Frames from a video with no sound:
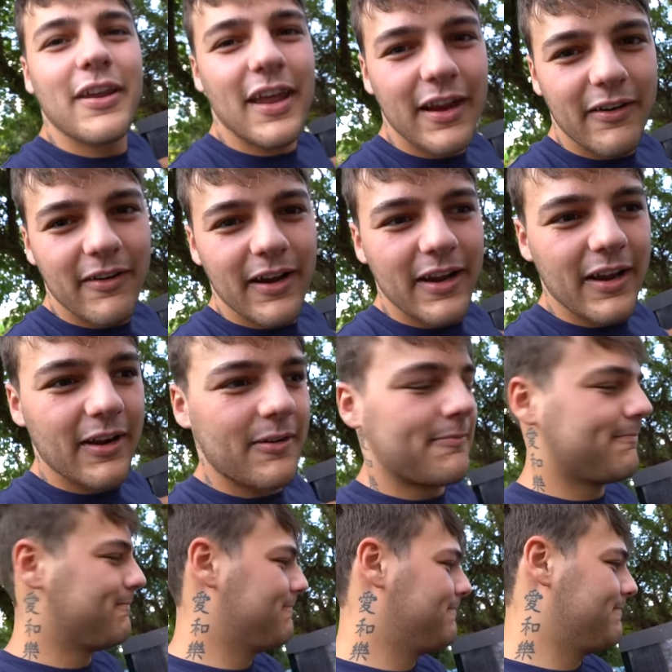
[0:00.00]
tank right here.
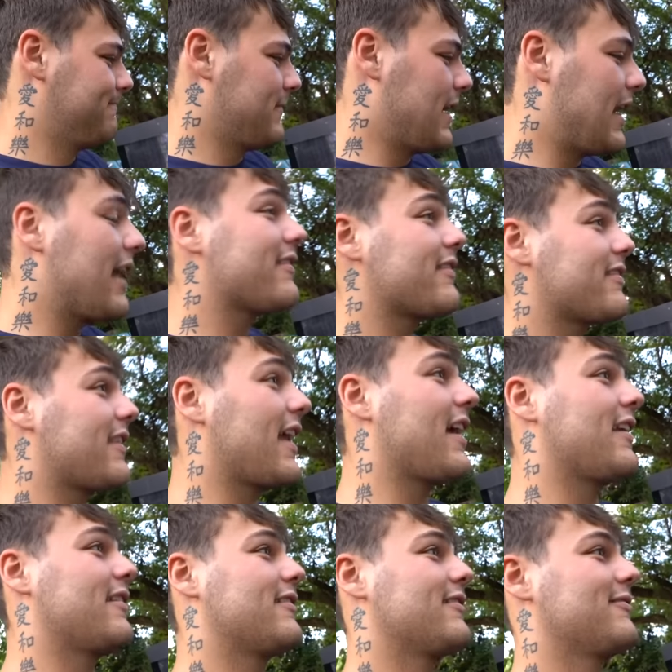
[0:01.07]
For free. And it has a
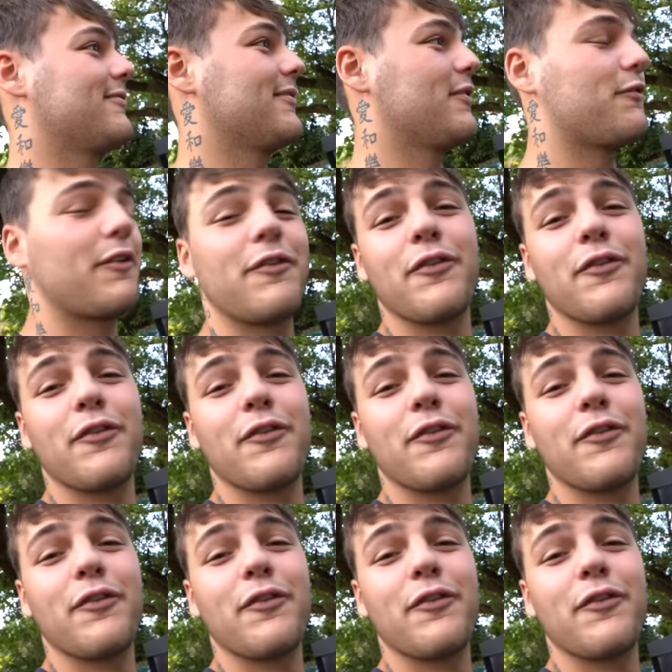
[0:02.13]
stand for